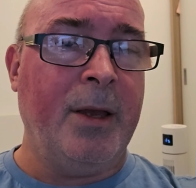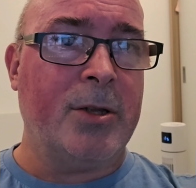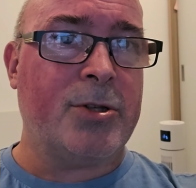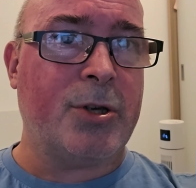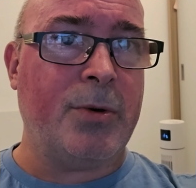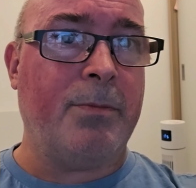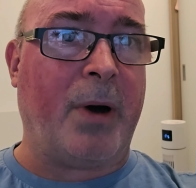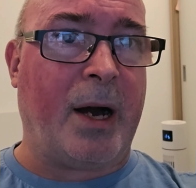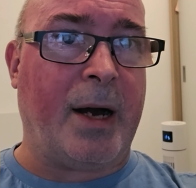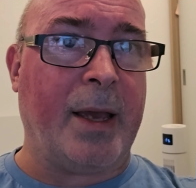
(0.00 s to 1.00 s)
to
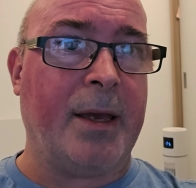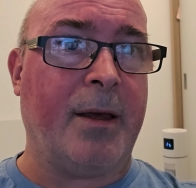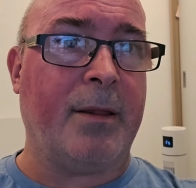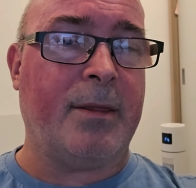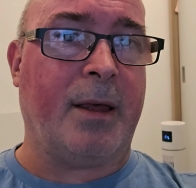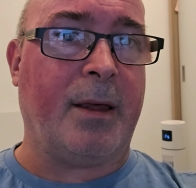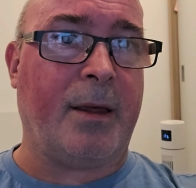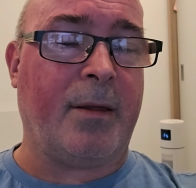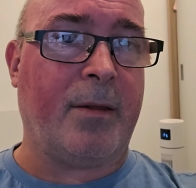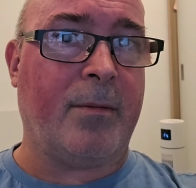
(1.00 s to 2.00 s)
buy
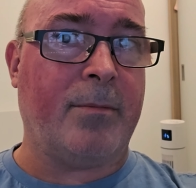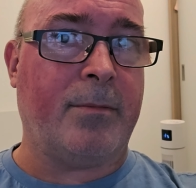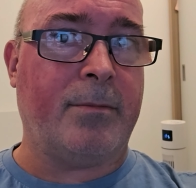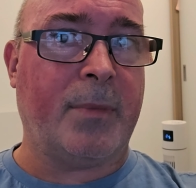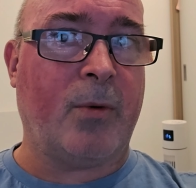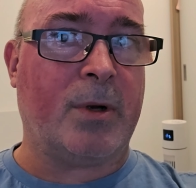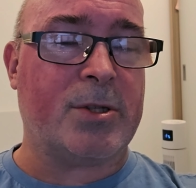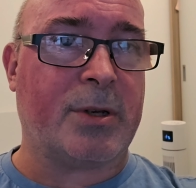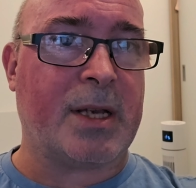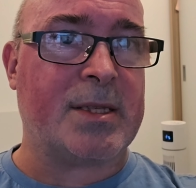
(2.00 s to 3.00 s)
the, what
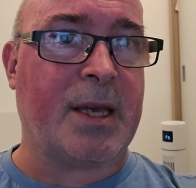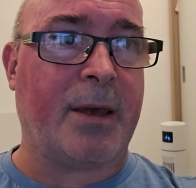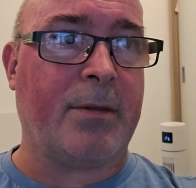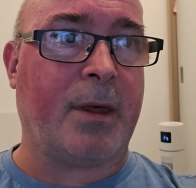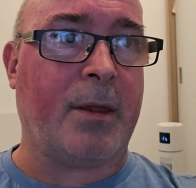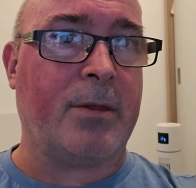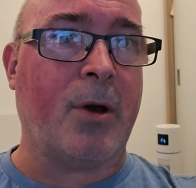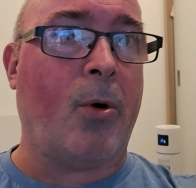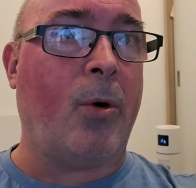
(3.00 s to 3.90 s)
should I say, the